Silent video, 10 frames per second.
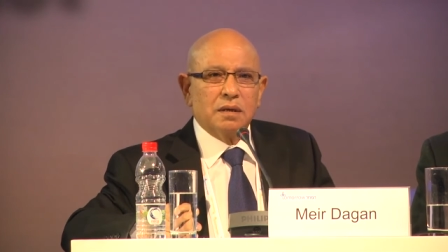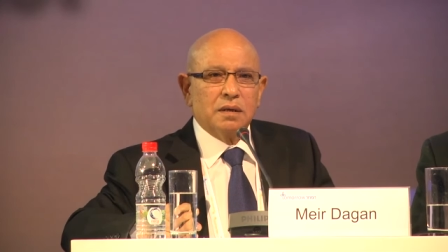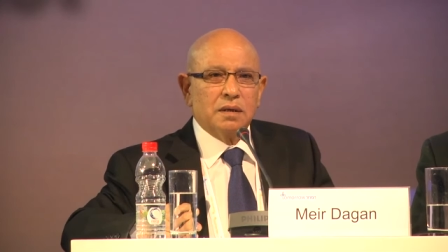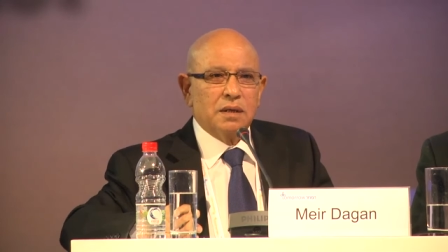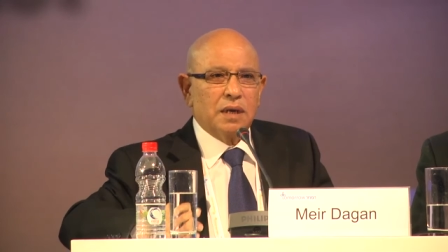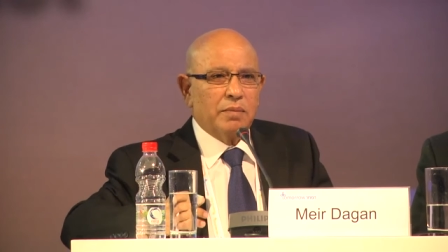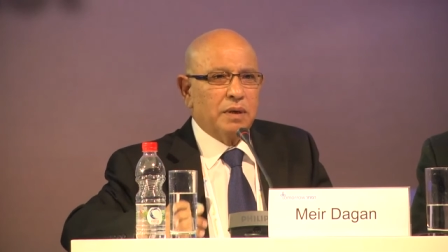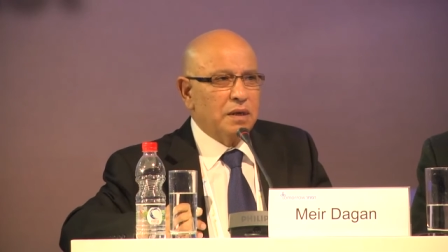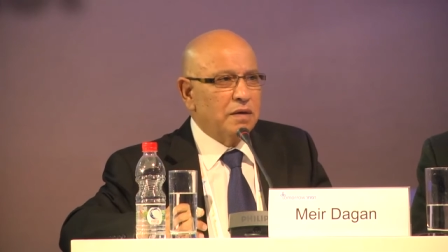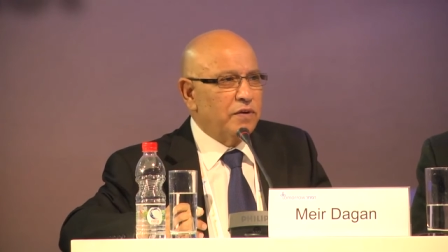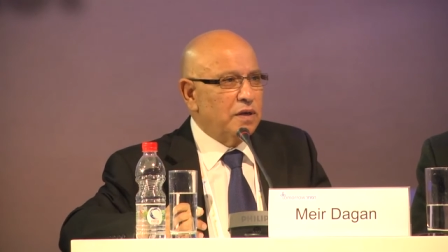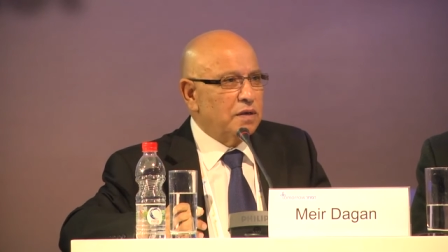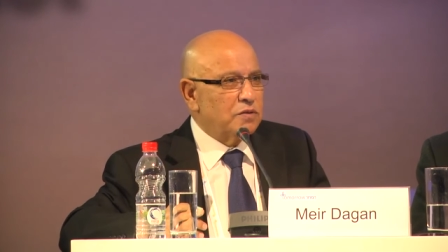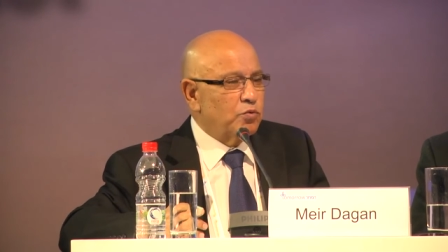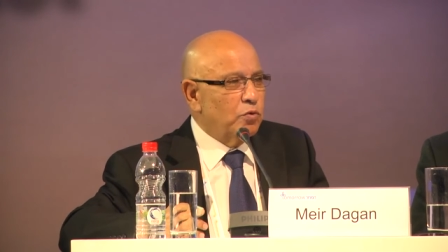I believe
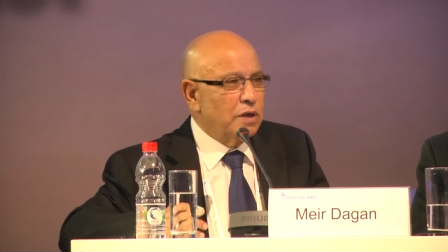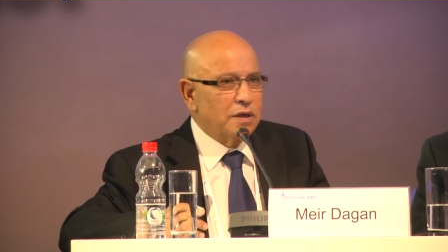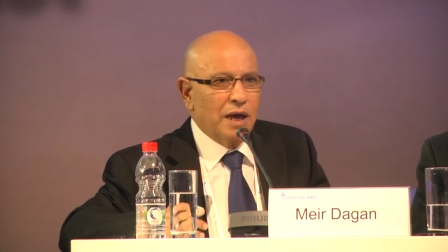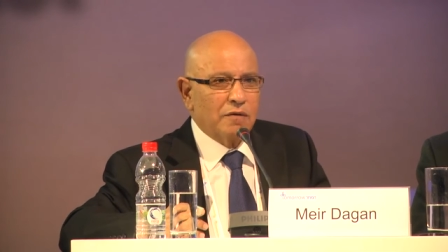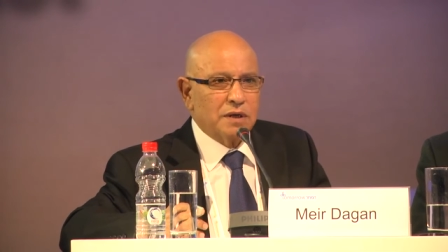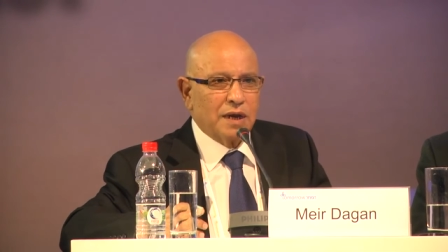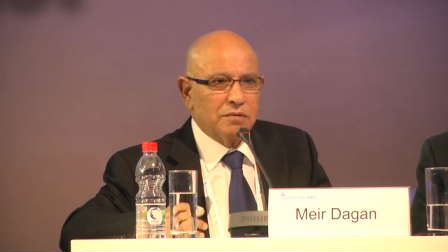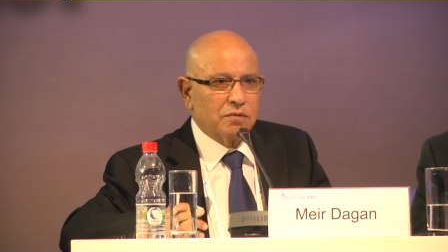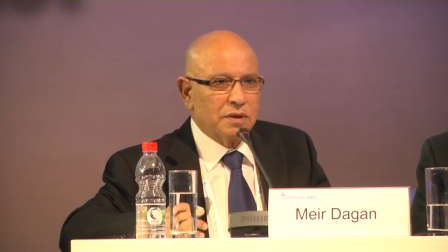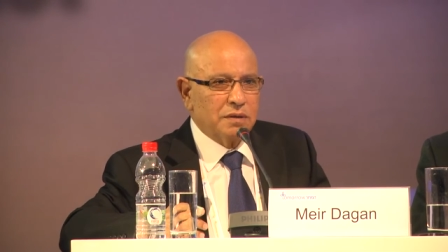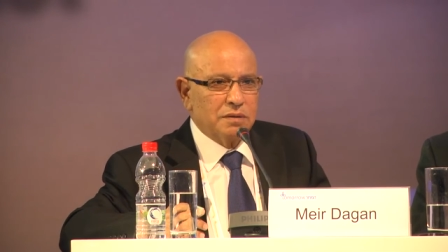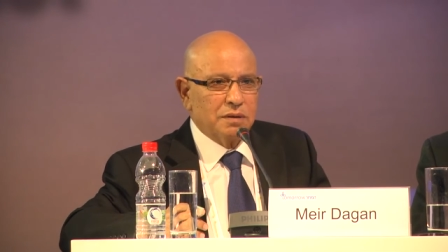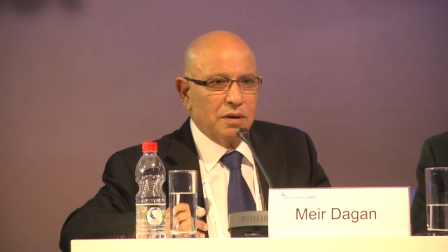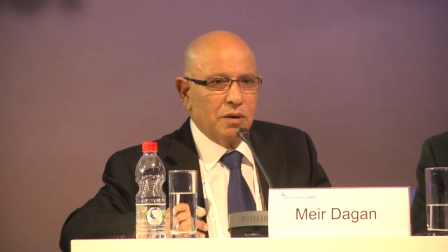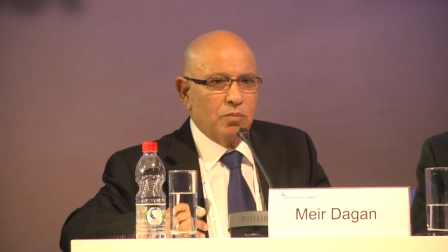he is ruling now the country
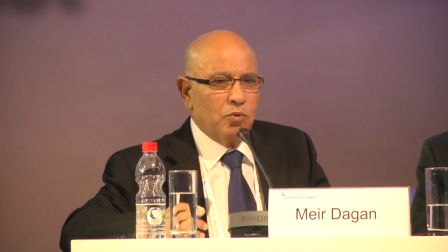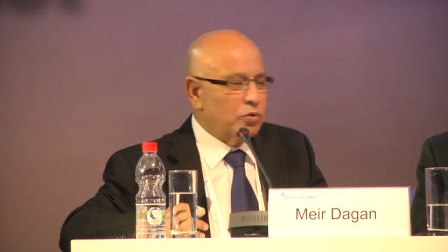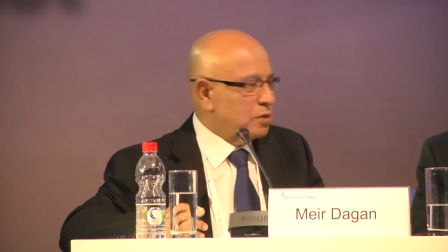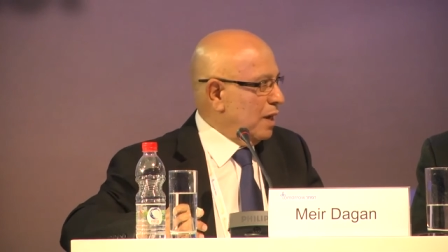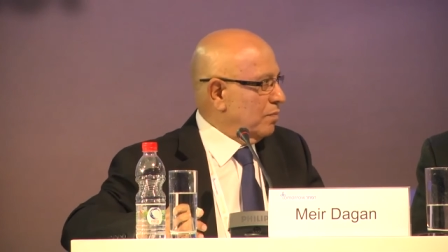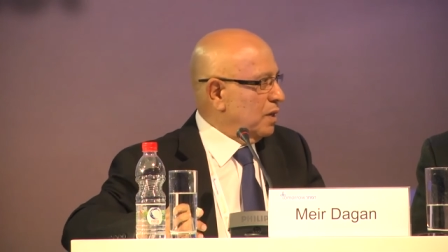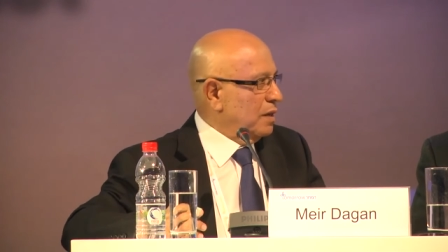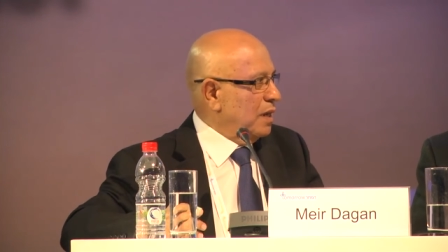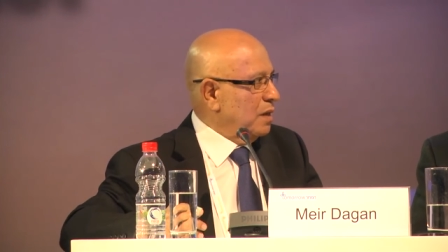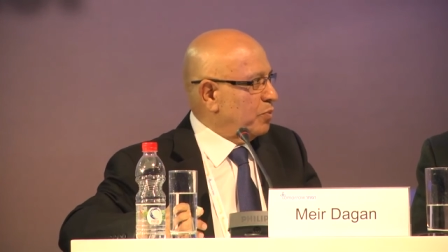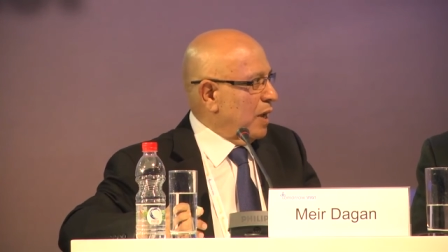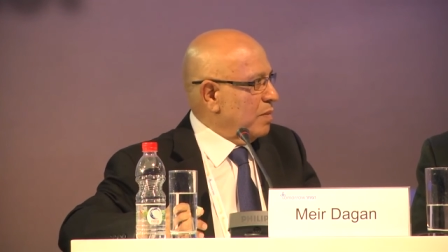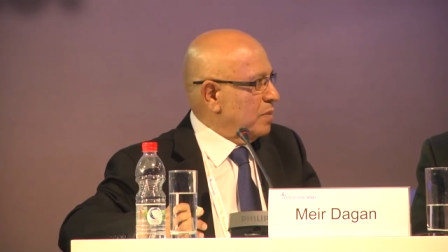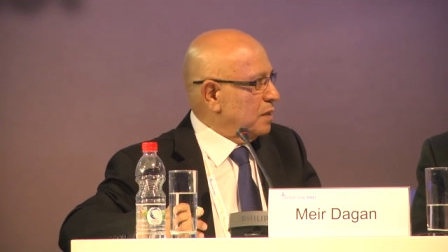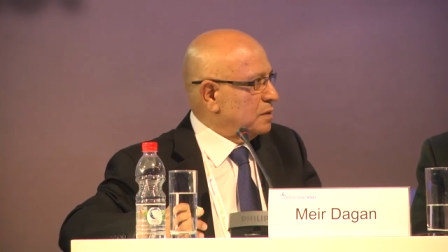more time than any
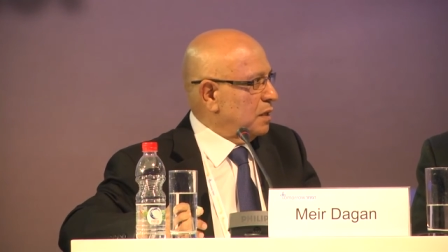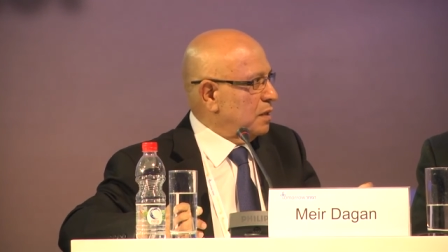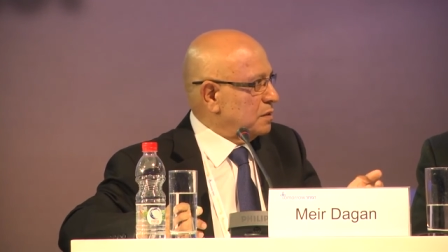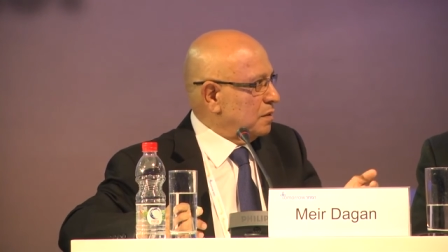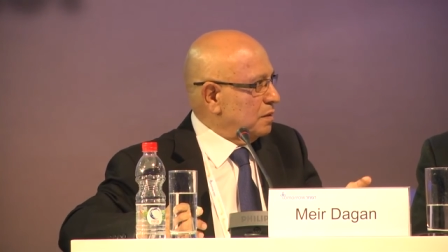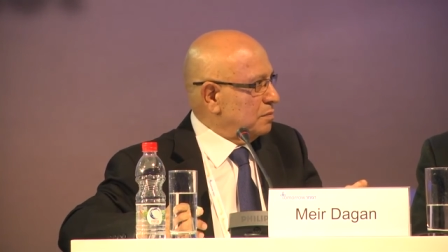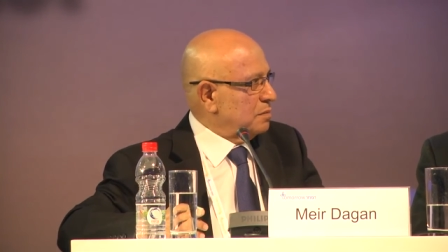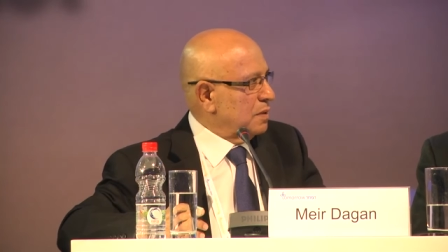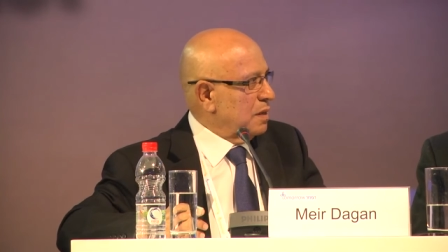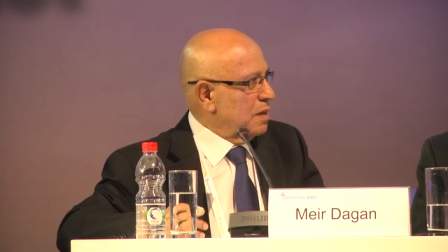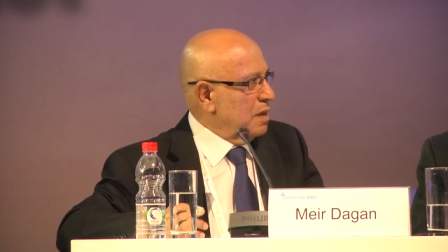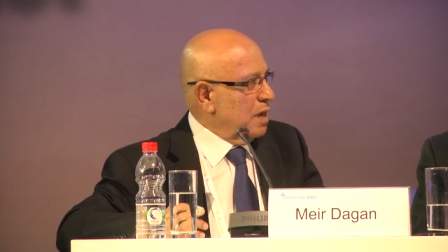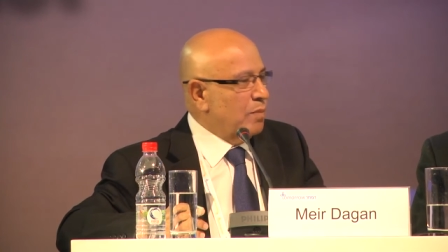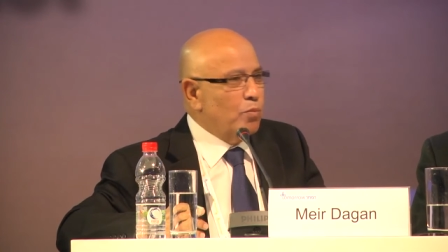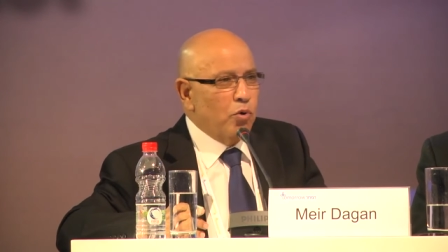prime minister in Israel,
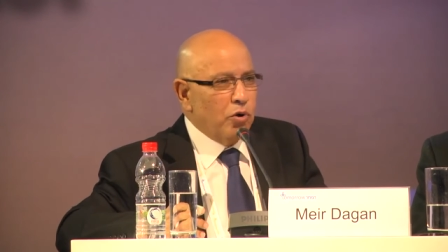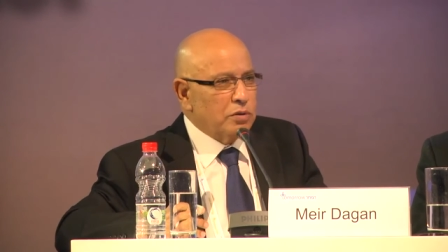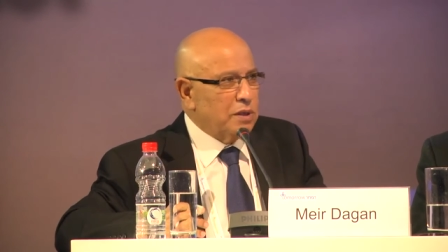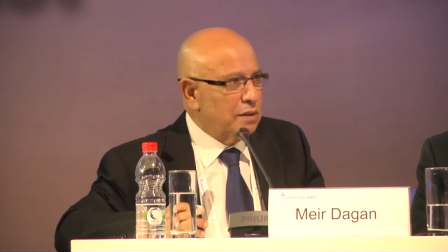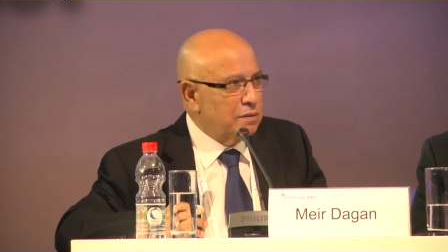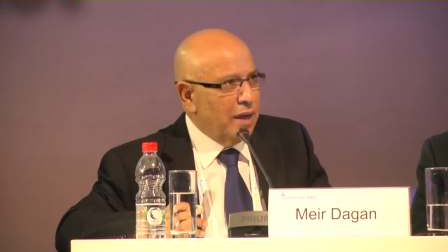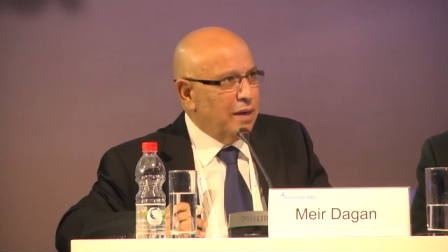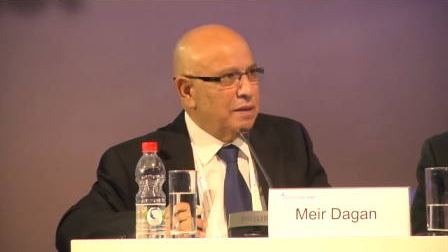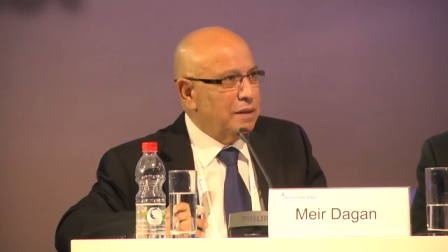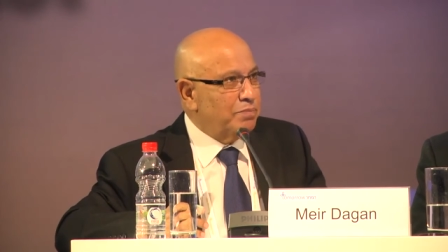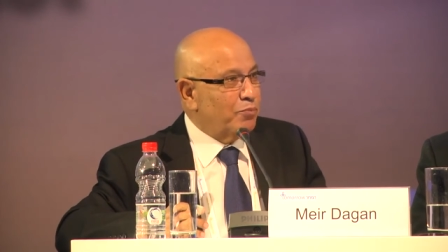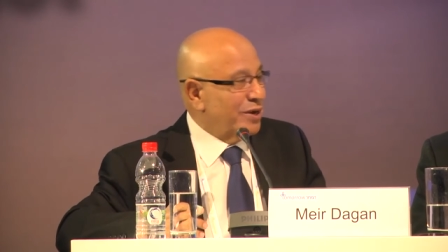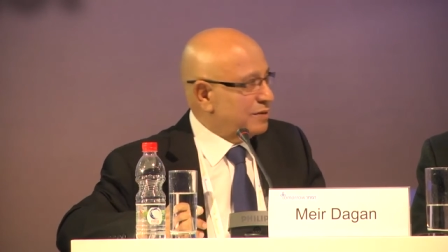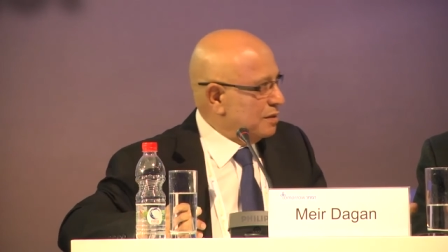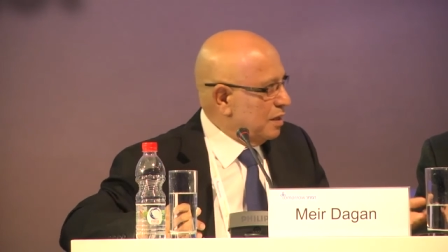and more than any
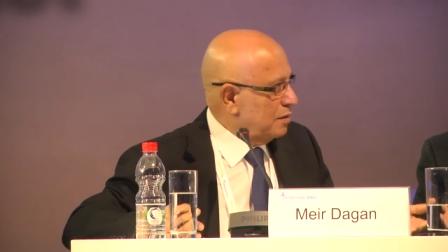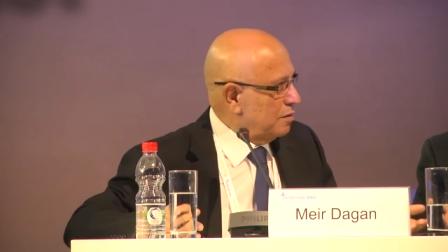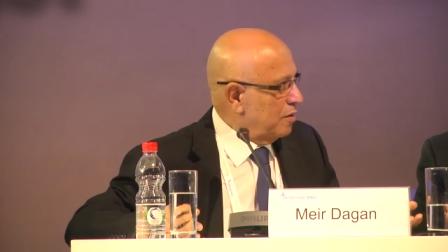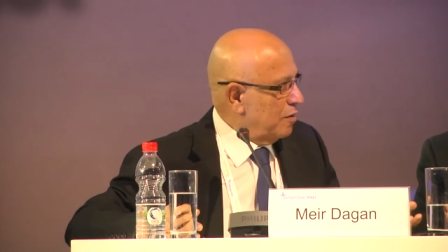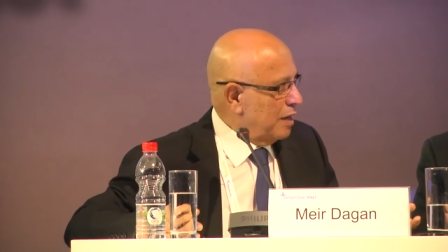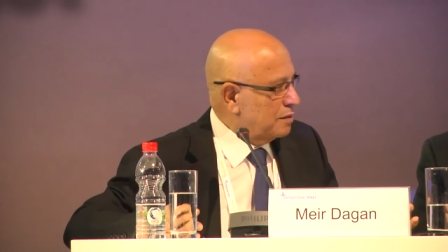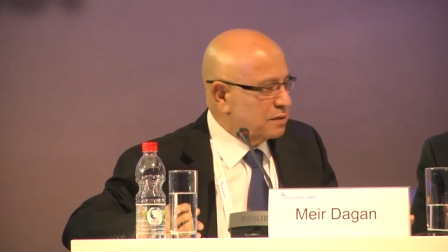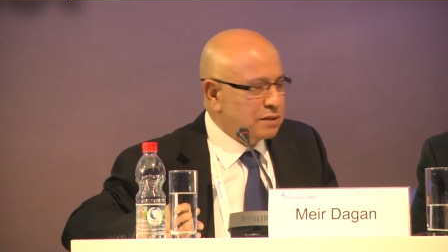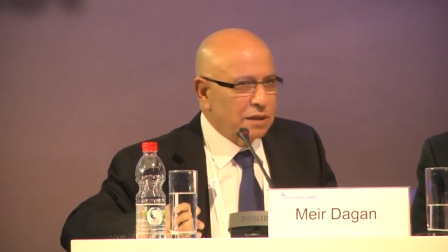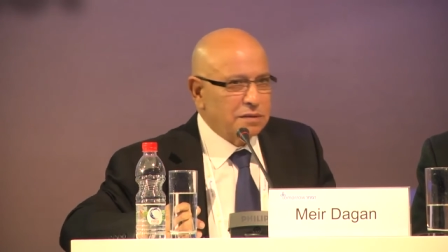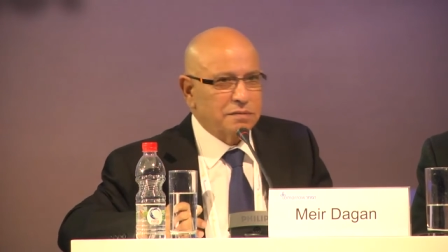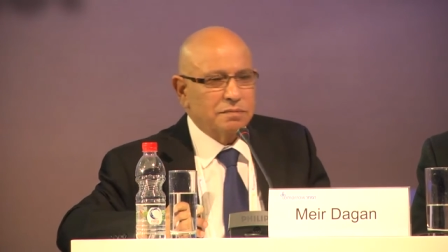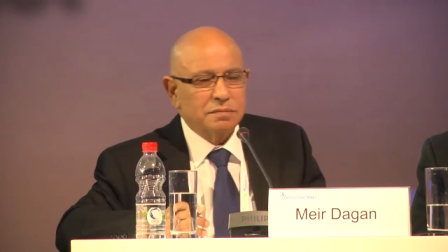president in the United States.